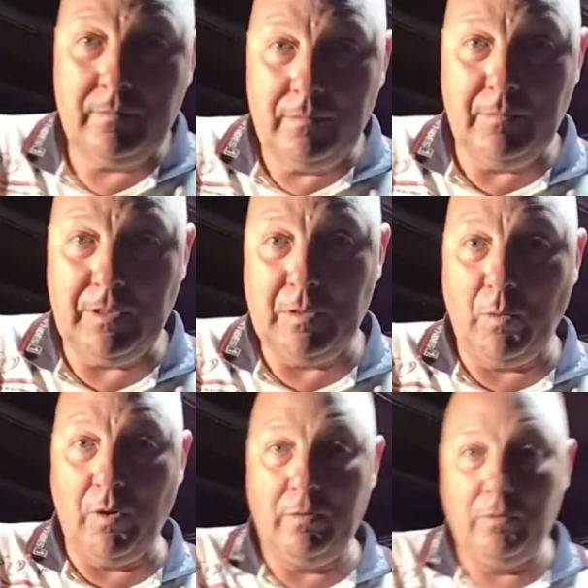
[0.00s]
which is
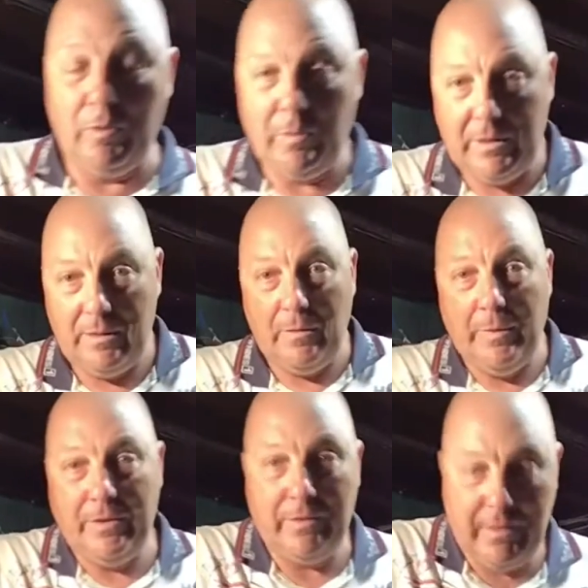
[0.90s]
what we seem to be
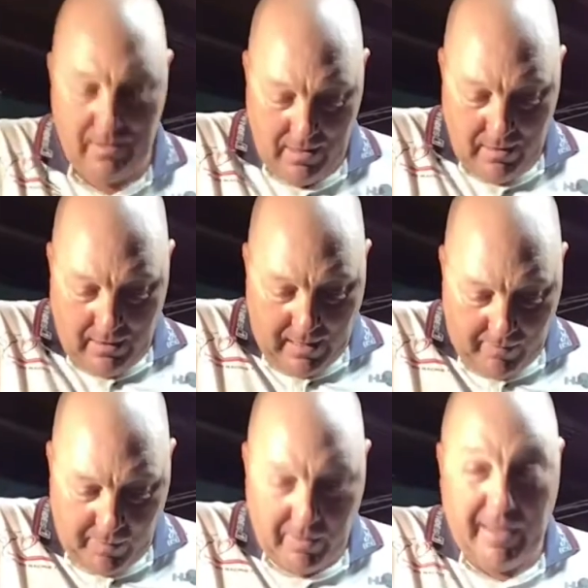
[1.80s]
doing. Having a
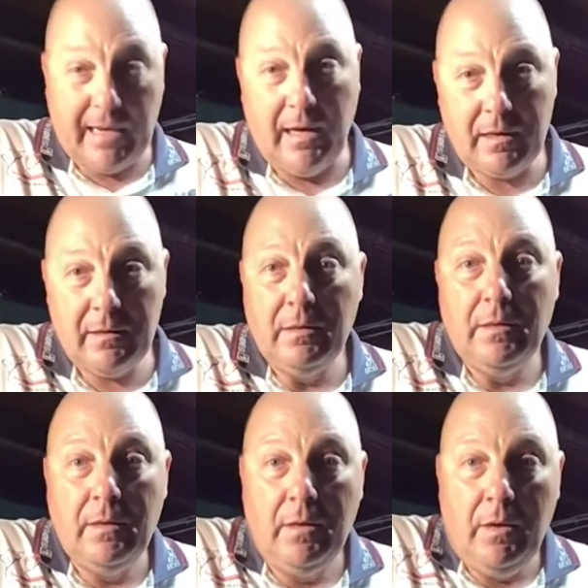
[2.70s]
bit of bad luck
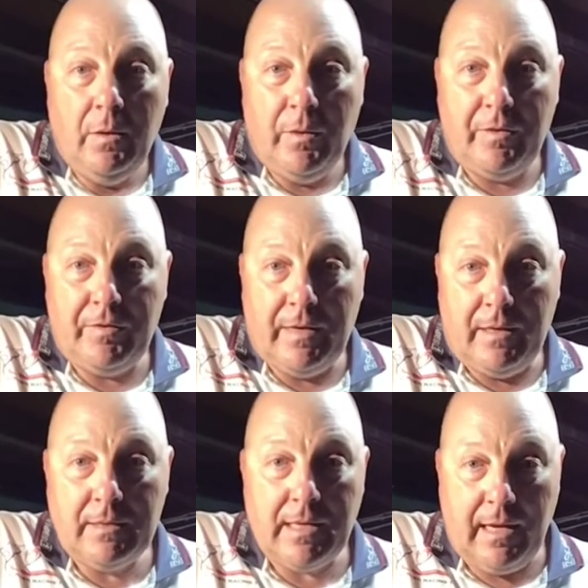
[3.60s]
with
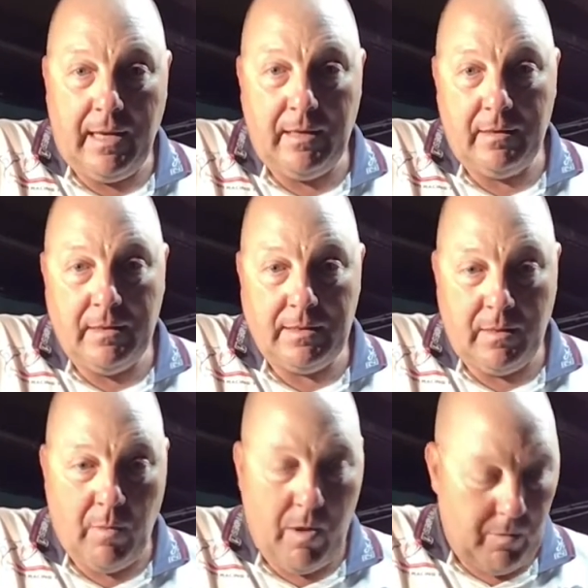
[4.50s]
second hand things at the
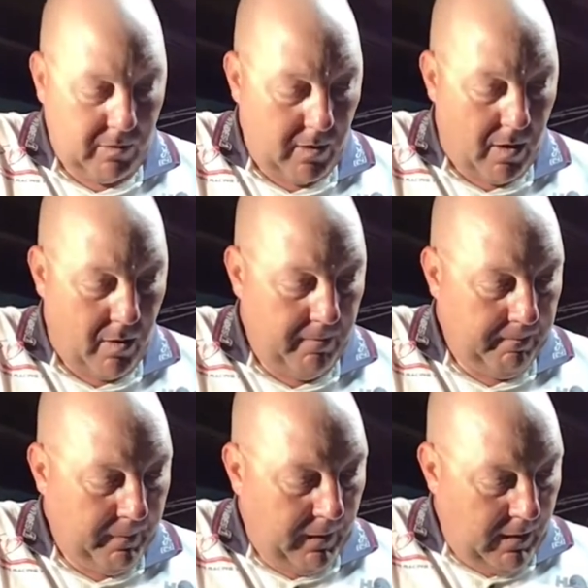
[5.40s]
moment. So
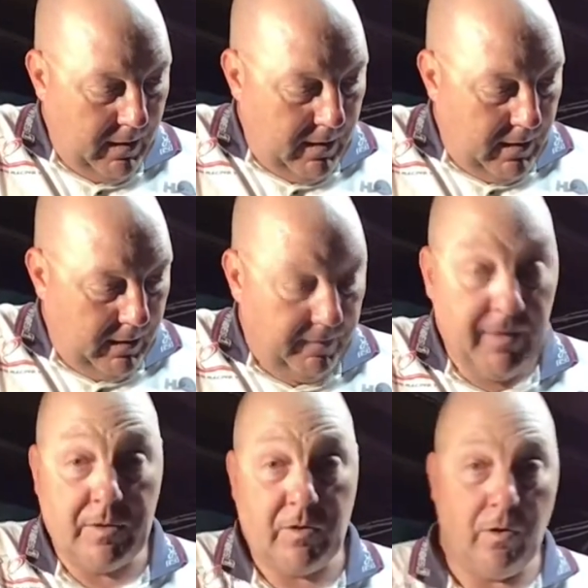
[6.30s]

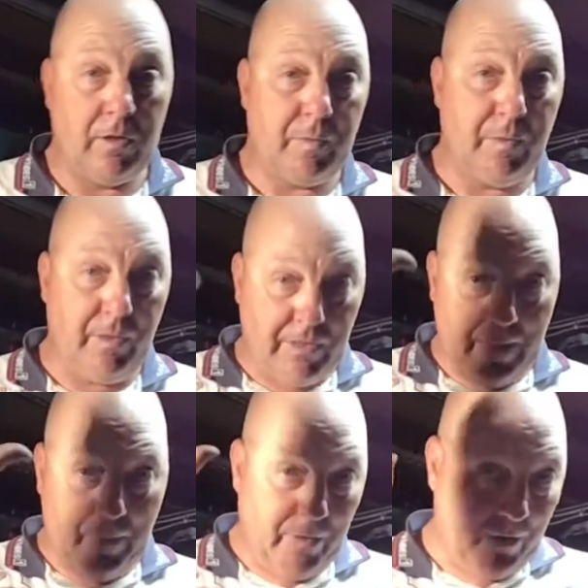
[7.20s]
fingers crossed with the
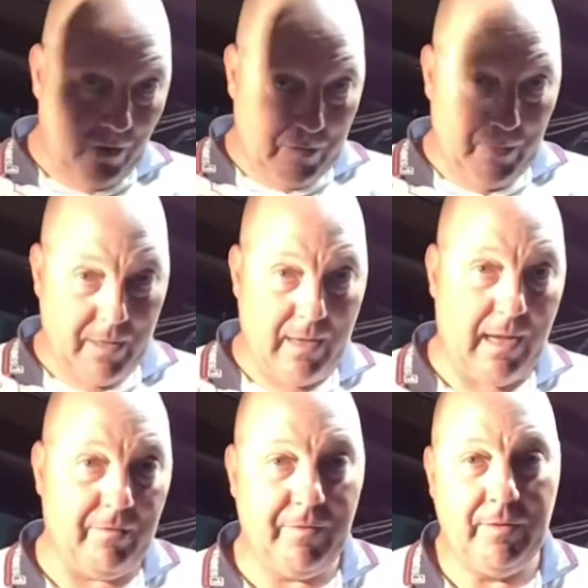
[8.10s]
Jeep and the Dodge we don't
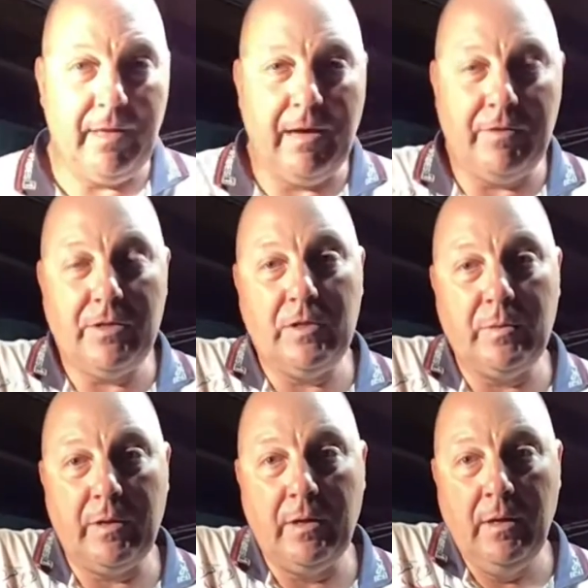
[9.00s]
have issues
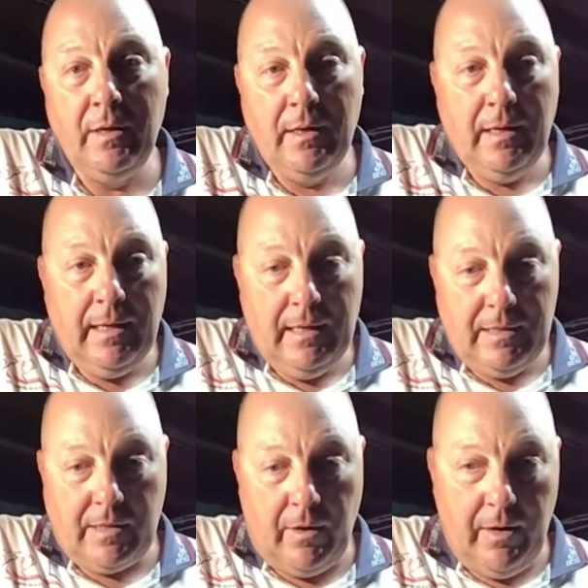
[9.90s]
with it.
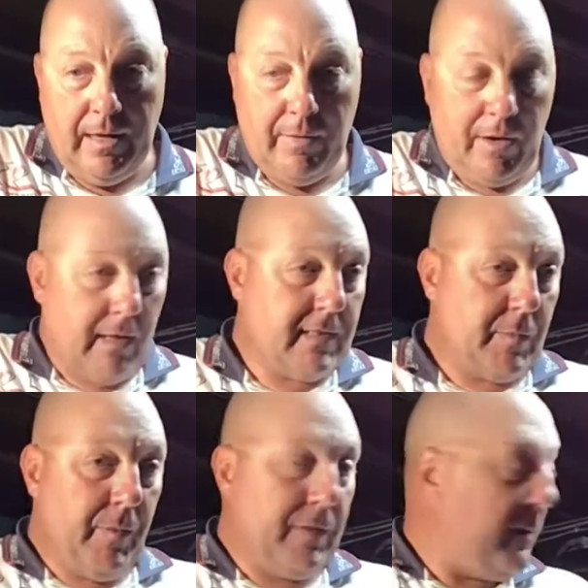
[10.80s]
So anyway guys, that's
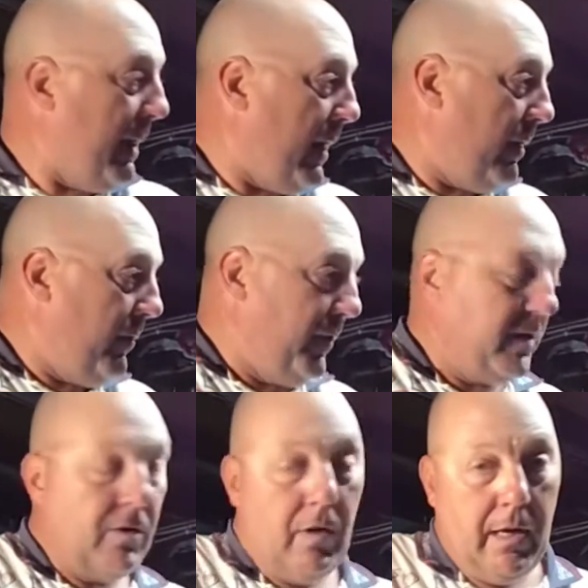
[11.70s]
pretty much about it for
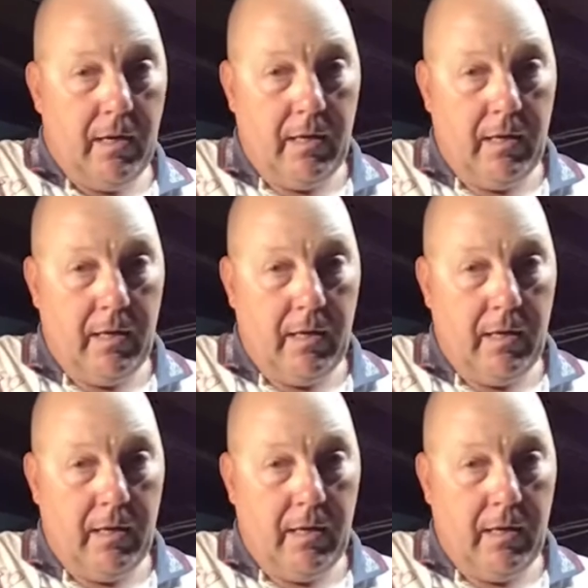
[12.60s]
tonight.